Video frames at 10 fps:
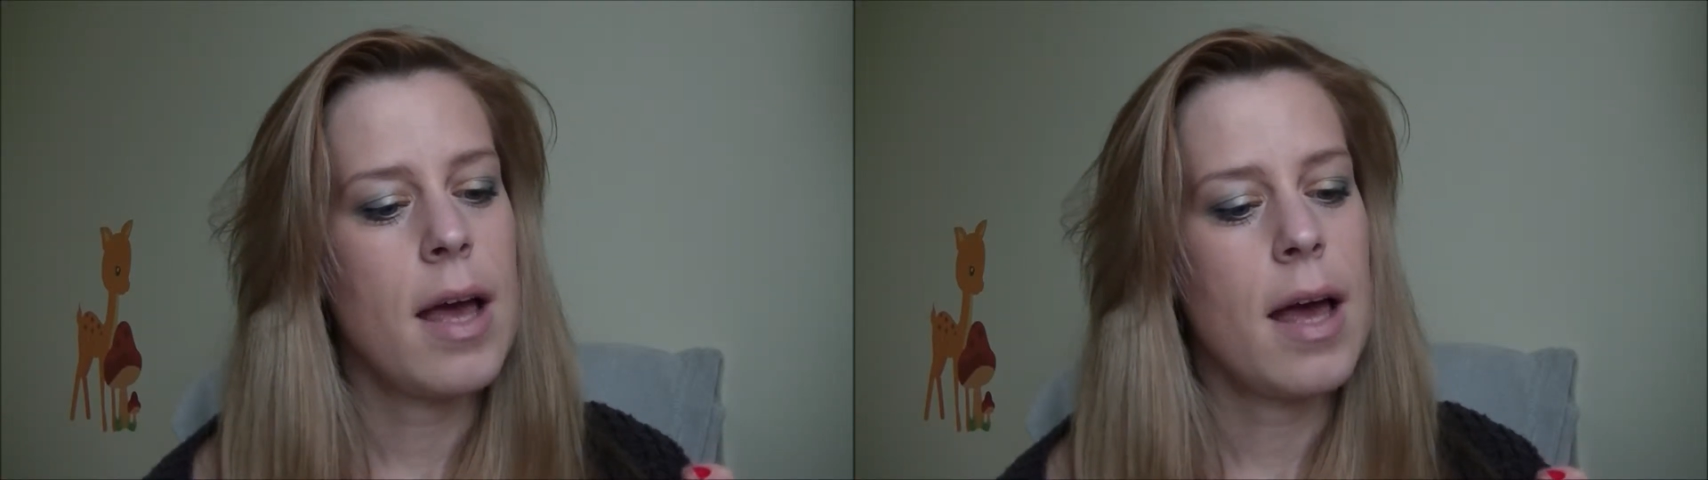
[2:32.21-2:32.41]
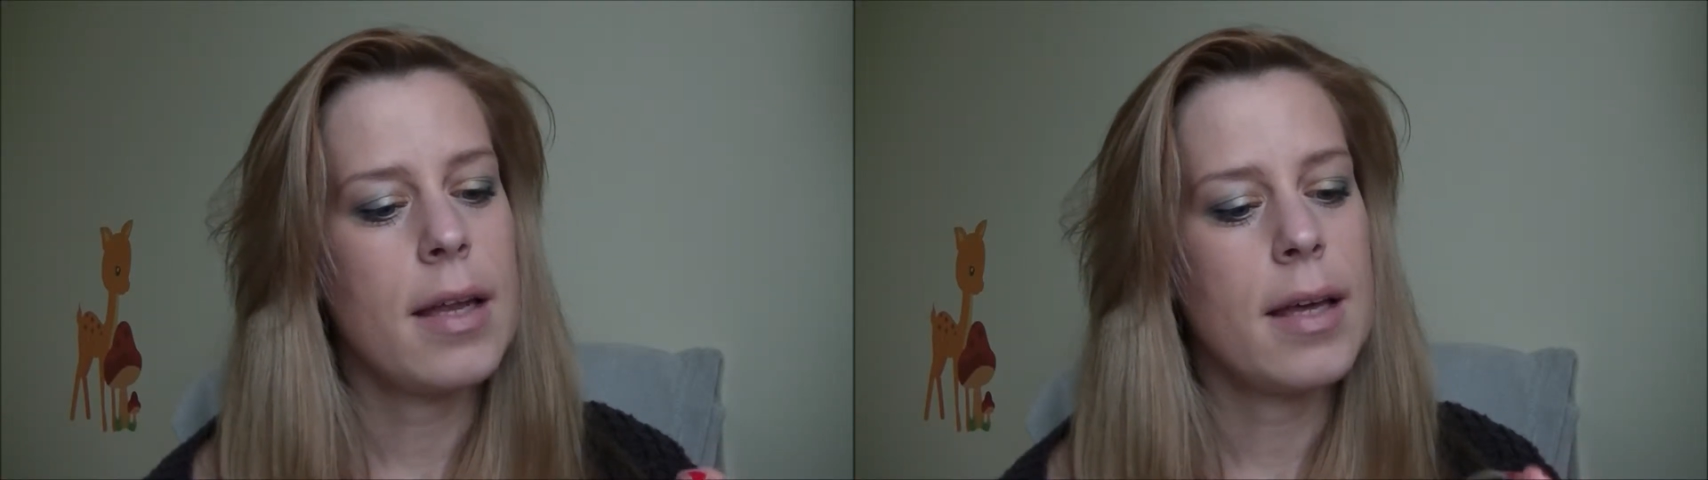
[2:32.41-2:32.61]

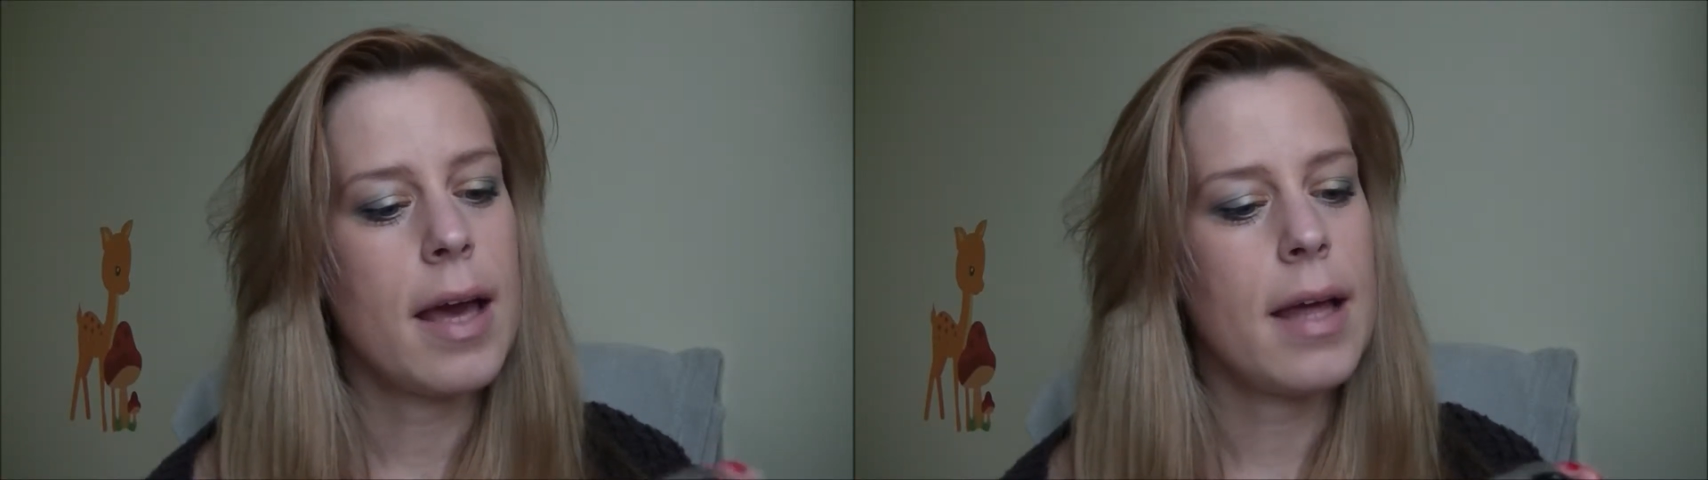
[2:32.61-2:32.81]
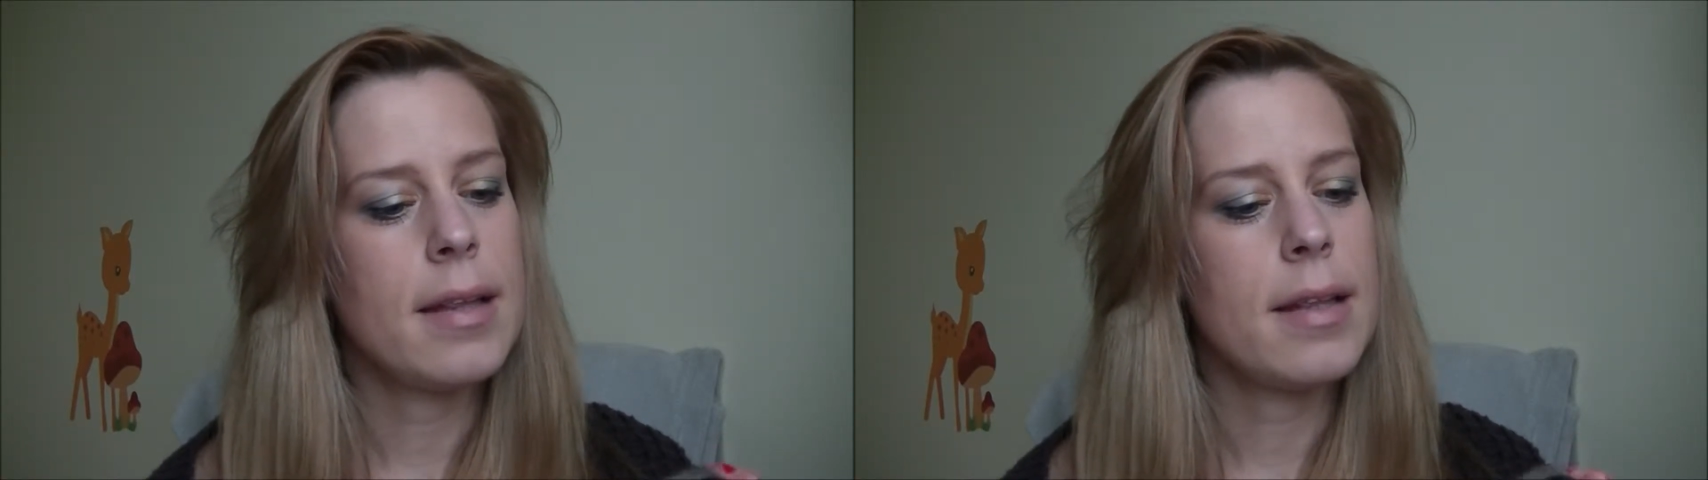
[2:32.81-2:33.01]
And
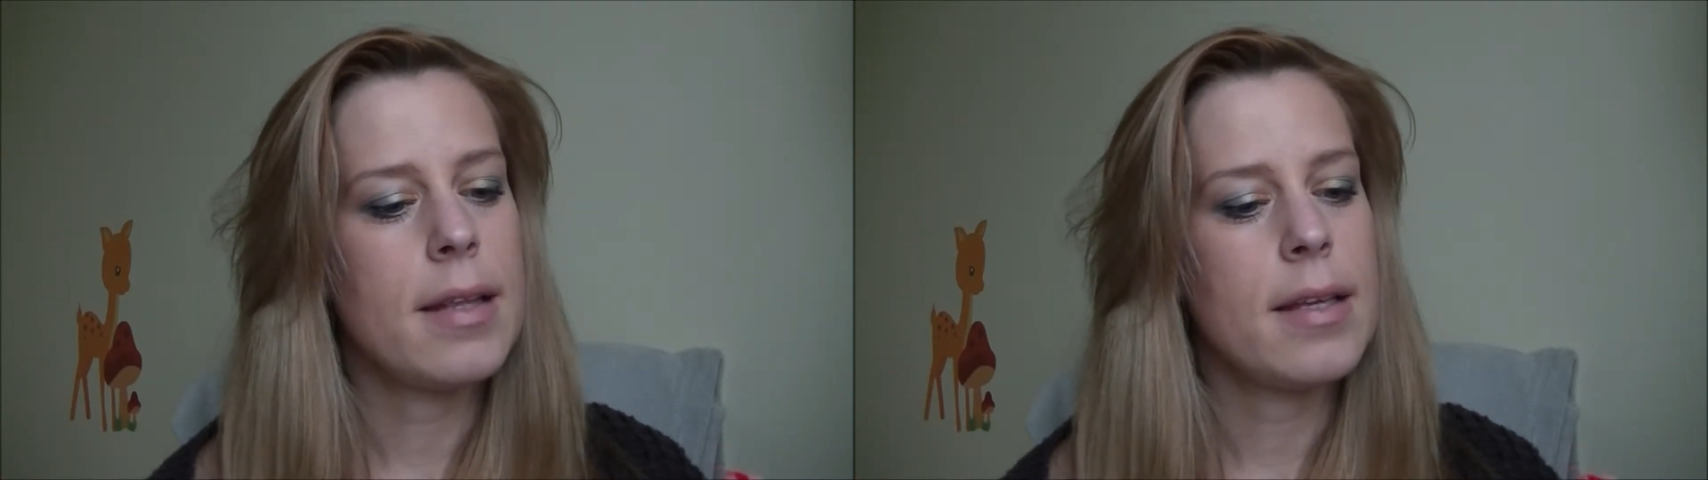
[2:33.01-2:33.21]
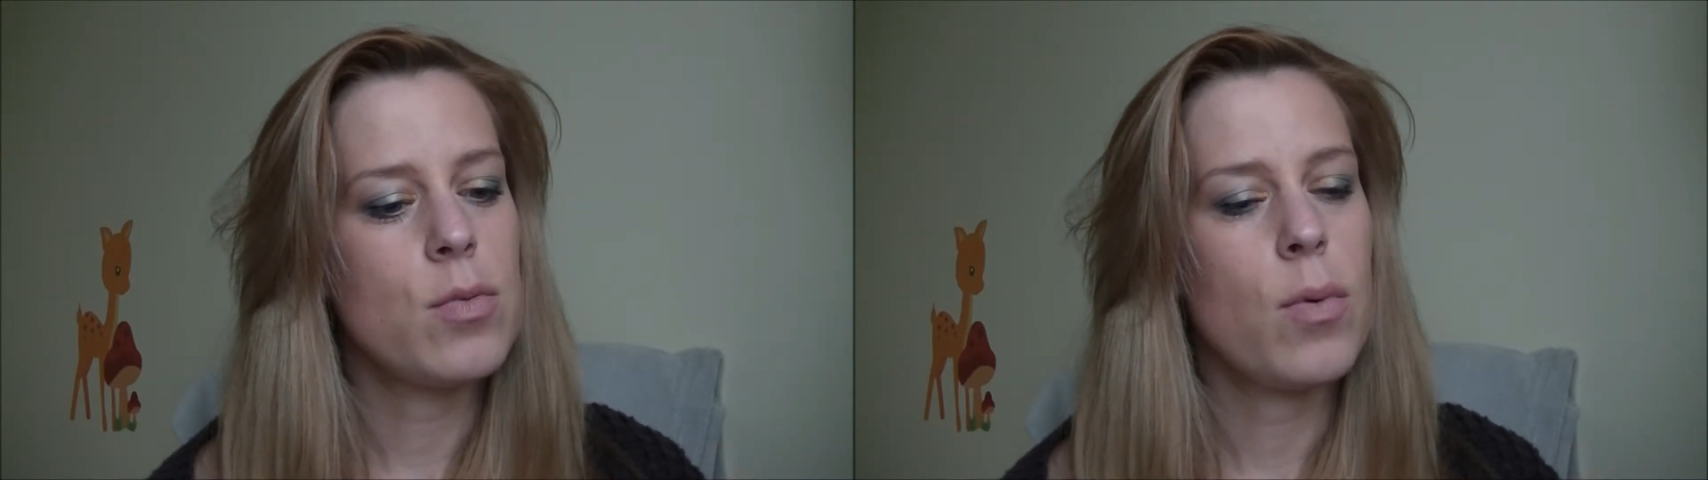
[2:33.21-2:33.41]
again,
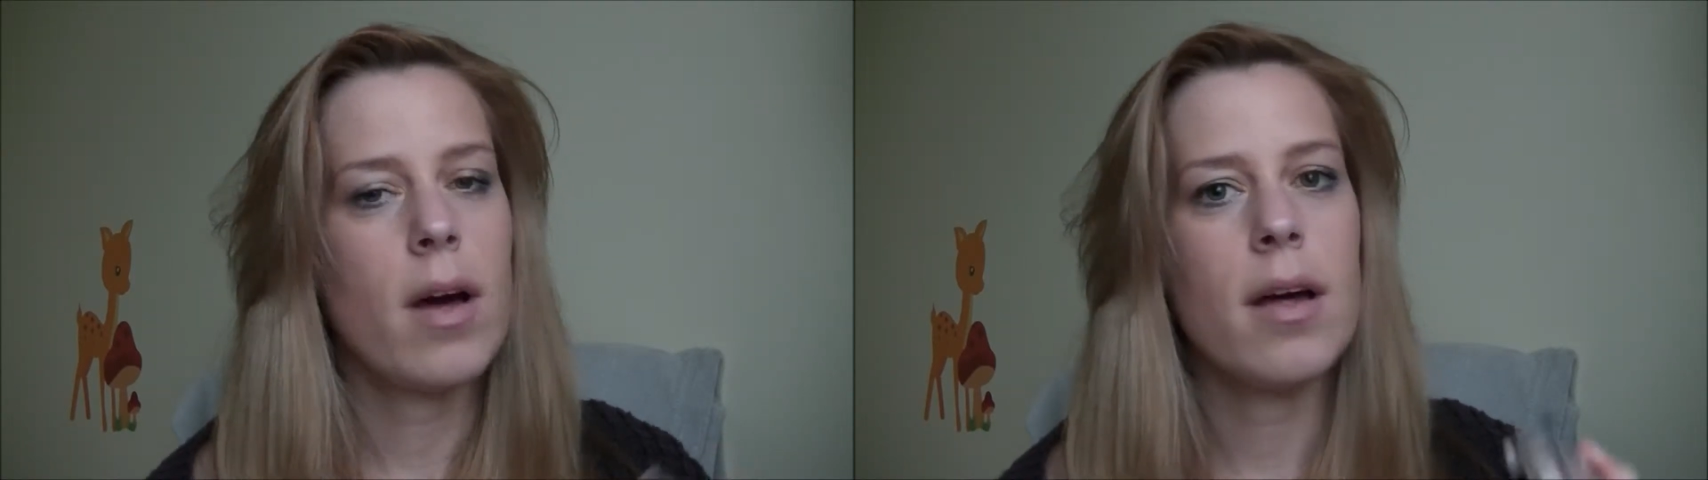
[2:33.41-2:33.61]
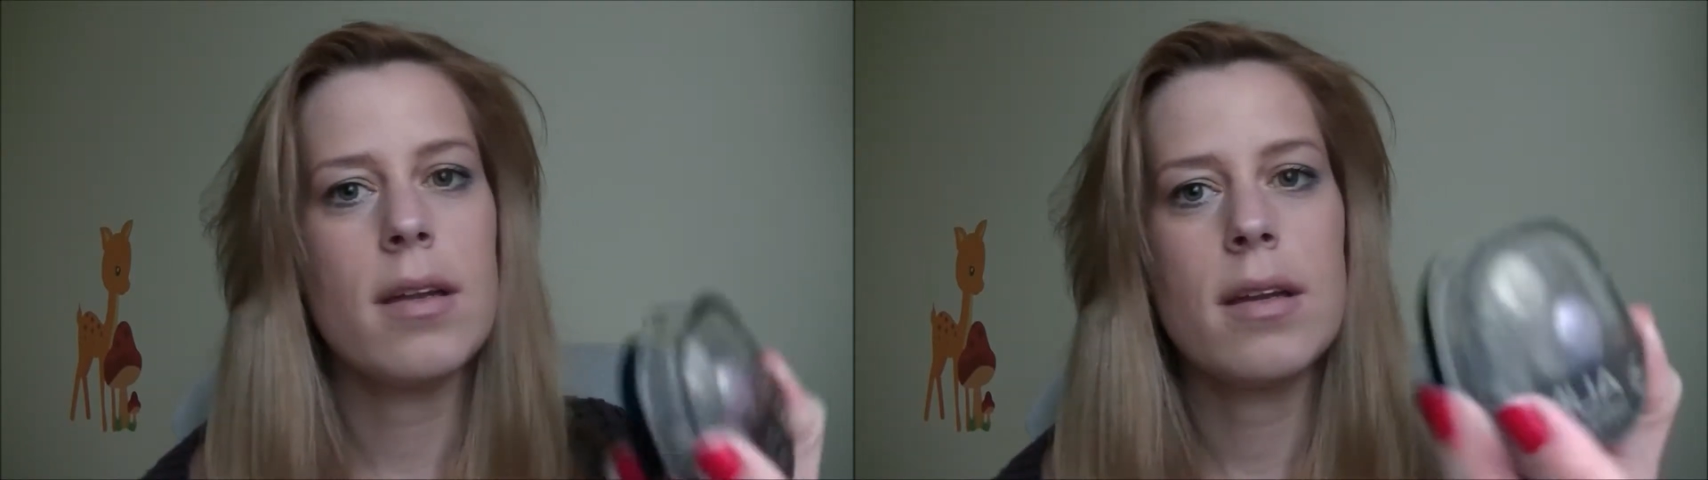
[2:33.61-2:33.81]
this
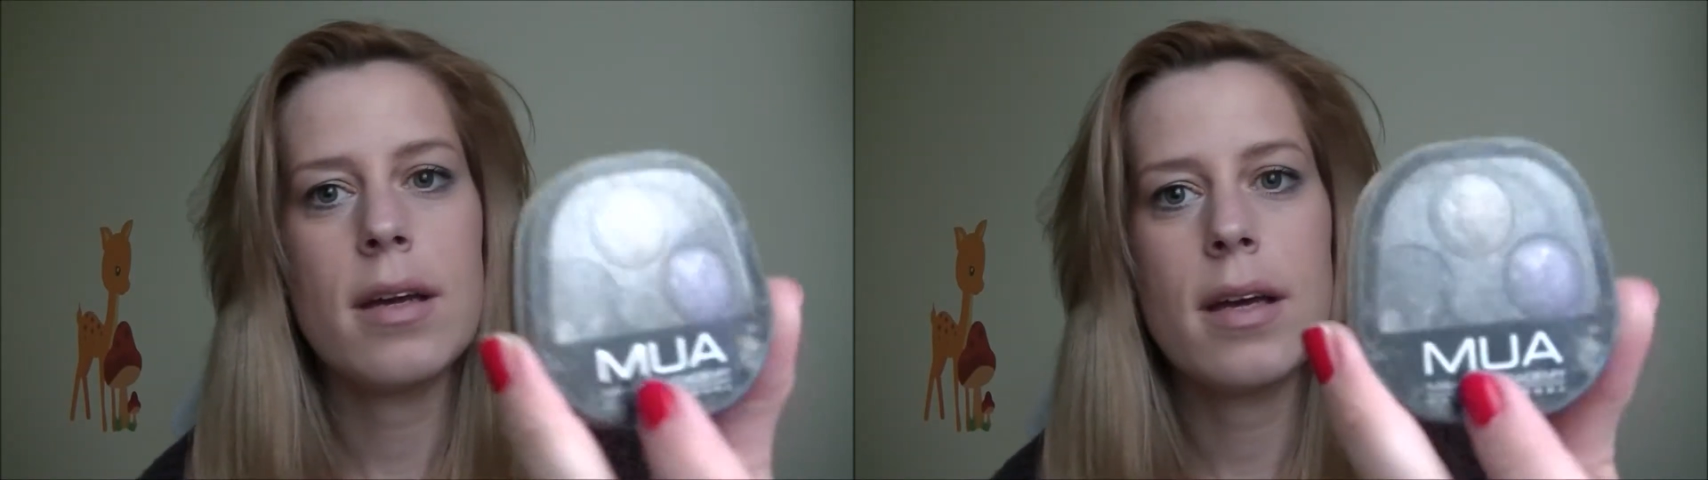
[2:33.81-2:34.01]
one